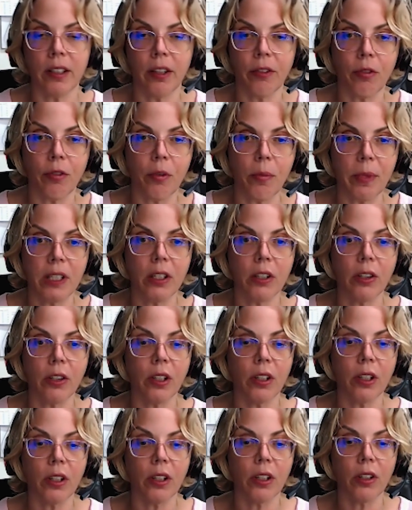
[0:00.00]
these different
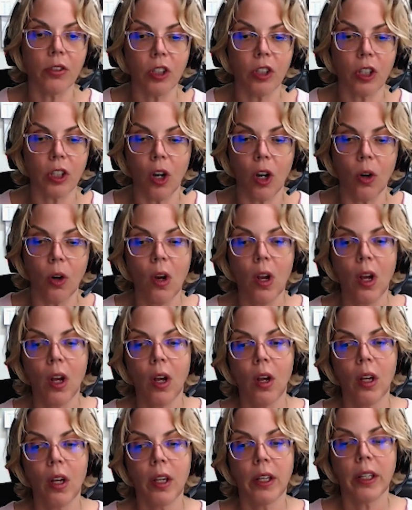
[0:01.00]
materials to go,
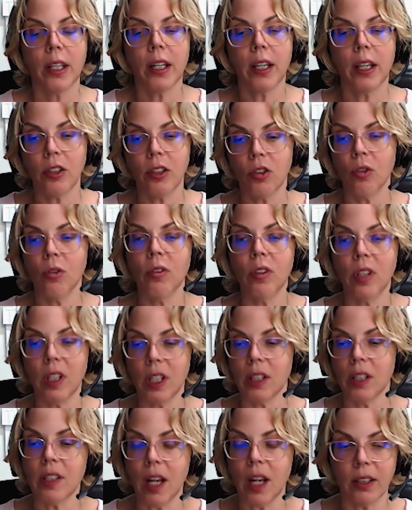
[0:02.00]
can I do
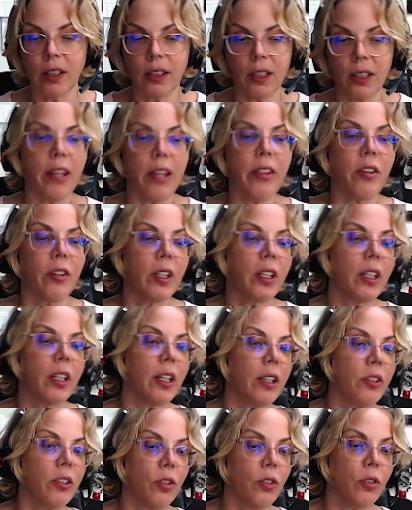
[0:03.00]
this on leather? Can
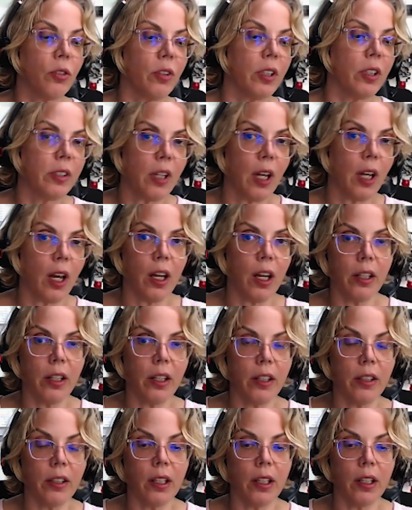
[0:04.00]
I do this
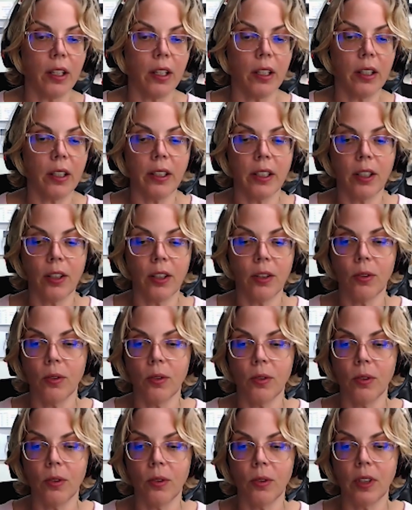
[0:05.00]
on,
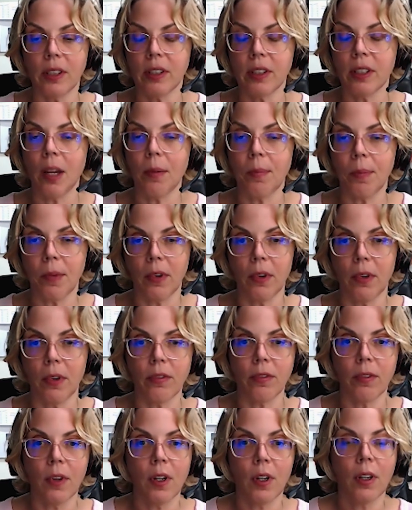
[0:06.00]
this type
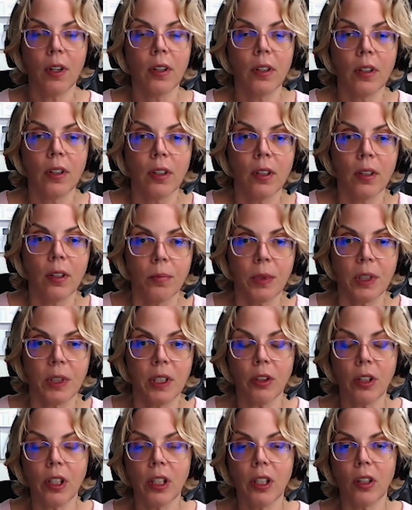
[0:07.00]
of
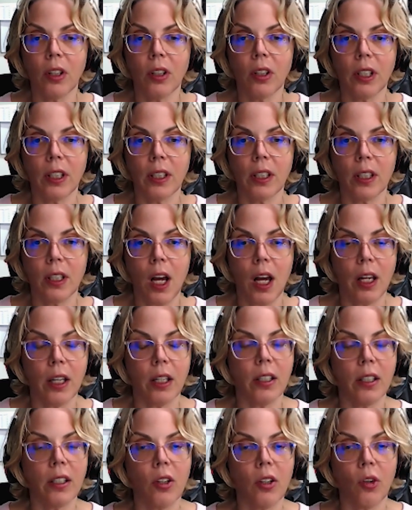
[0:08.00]
material and
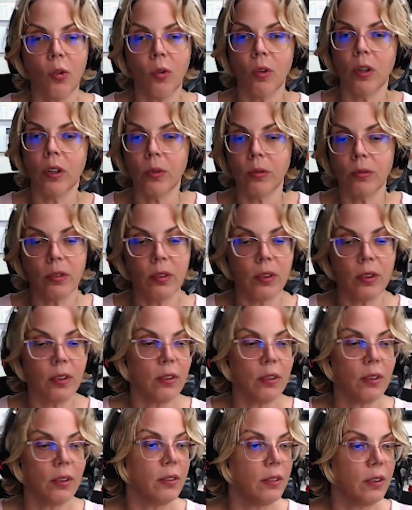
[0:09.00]
cotton or
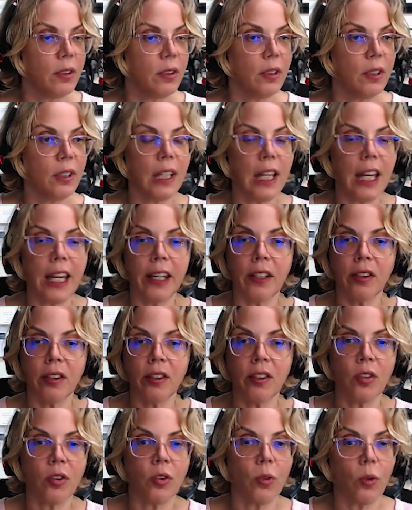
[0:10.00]

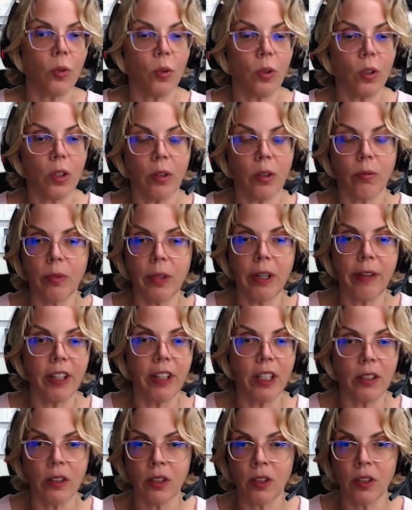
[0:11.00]
lace or
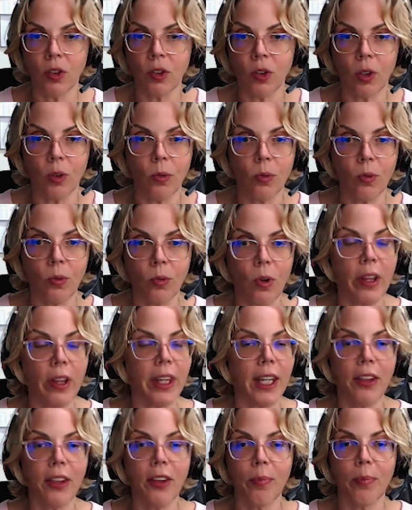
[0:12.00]
rivets or all
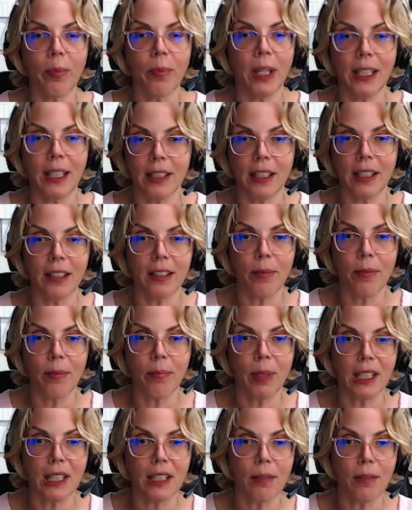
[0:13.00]
the other pieces
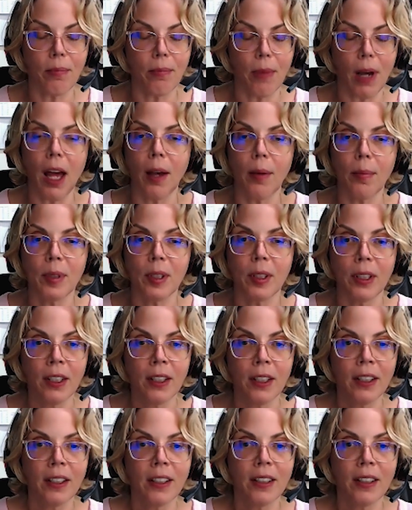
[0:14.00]
and bits and bobs.